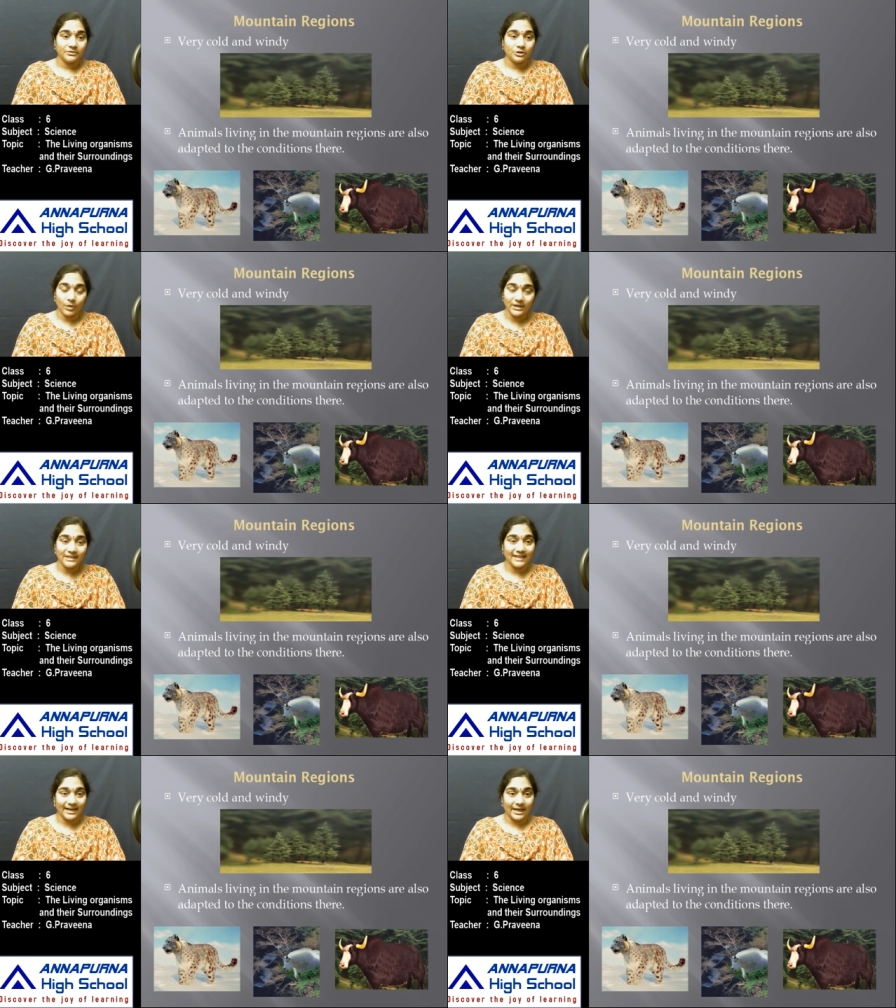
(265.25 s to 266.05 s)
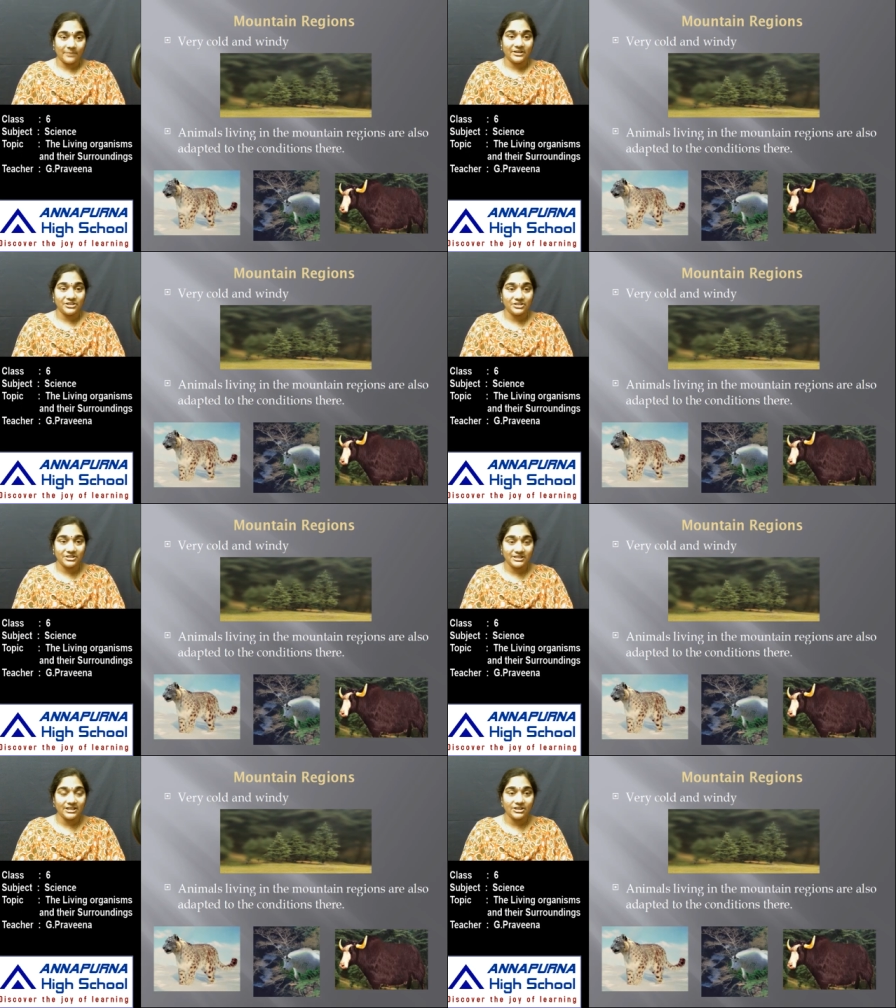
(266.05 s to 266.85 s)
So what is the
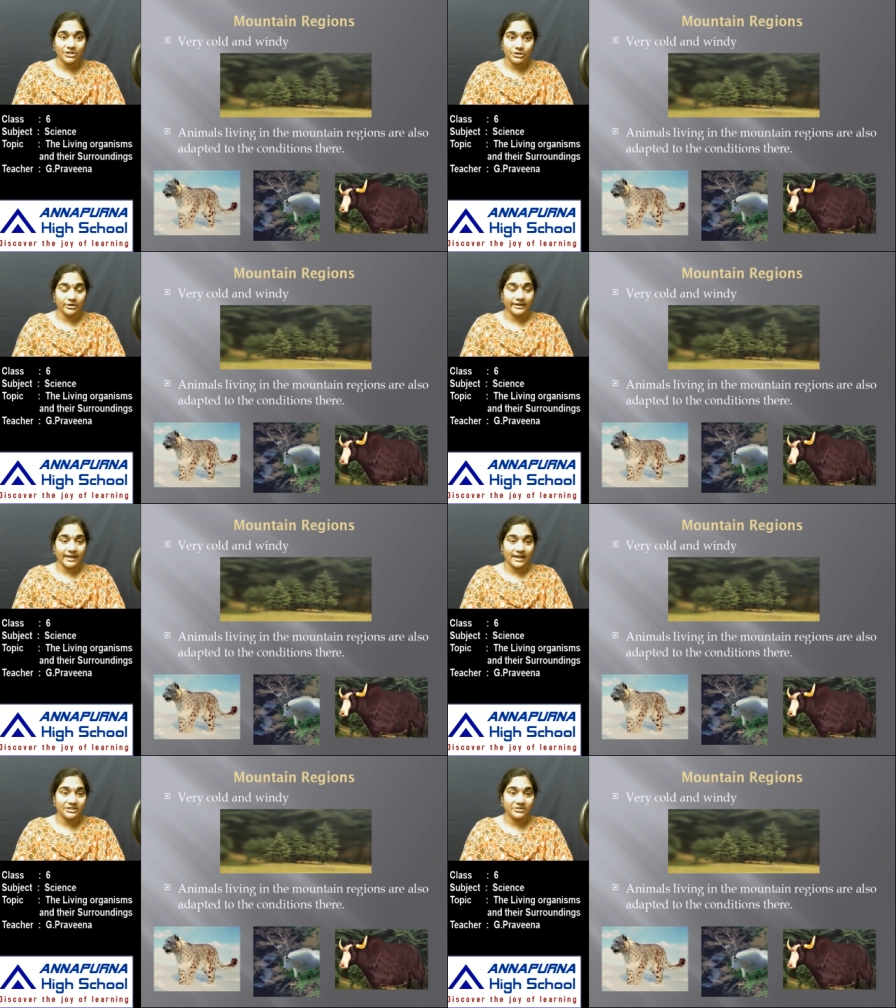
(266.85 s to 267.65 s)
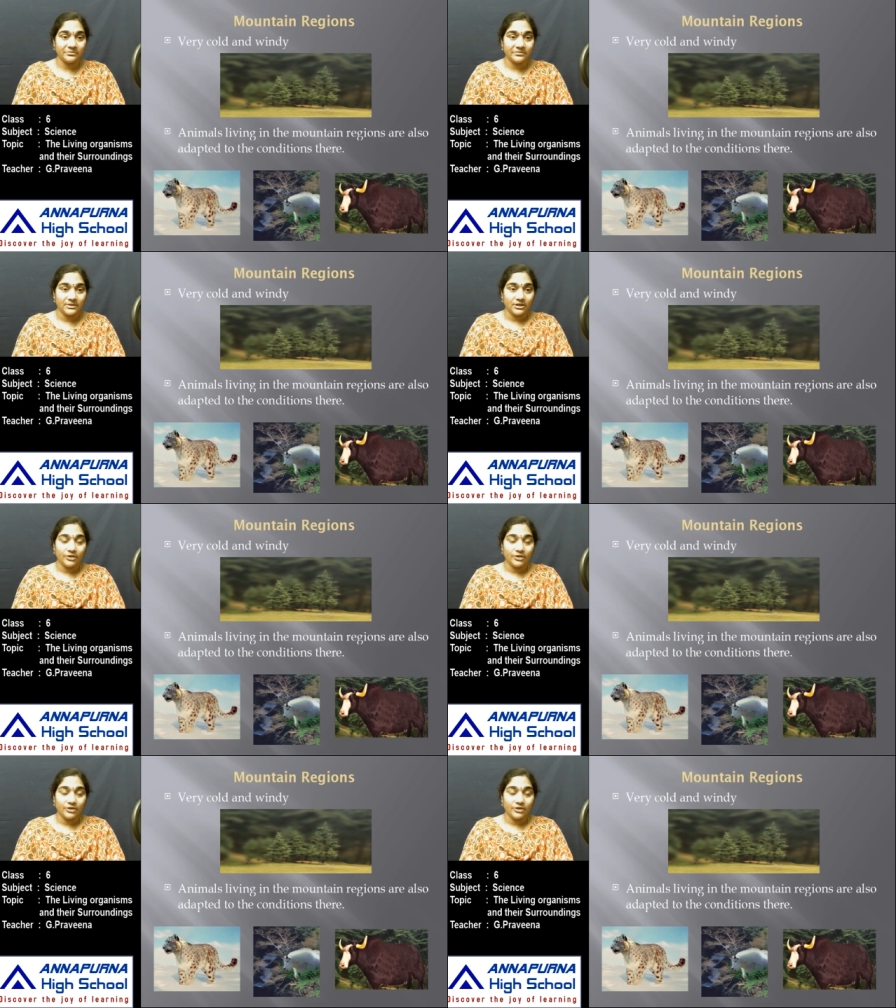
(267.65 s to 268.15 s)
adaptation seen in this organism?